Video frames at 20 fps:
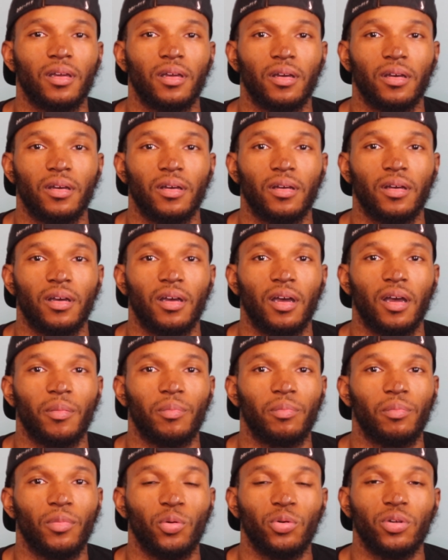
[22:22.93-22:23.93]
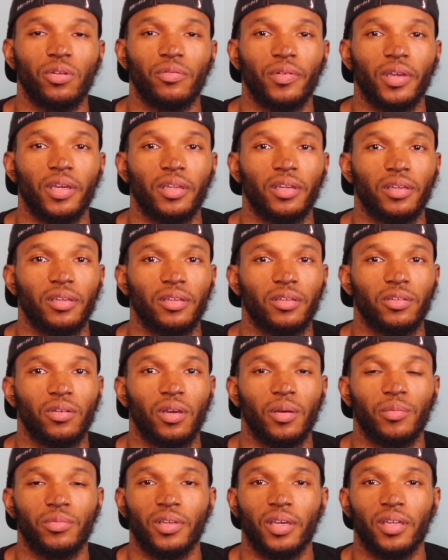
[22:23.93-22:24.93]
I'm motivated.
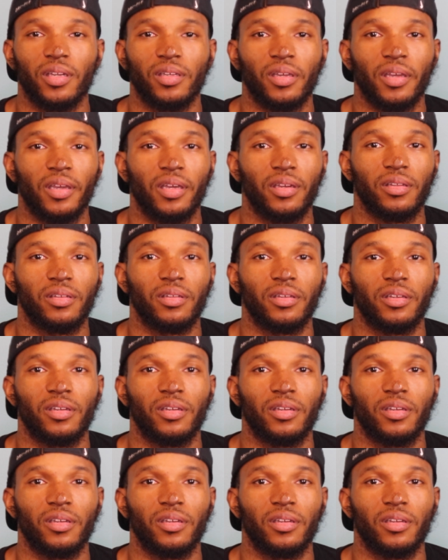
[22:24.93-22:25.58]
I'm dedicated,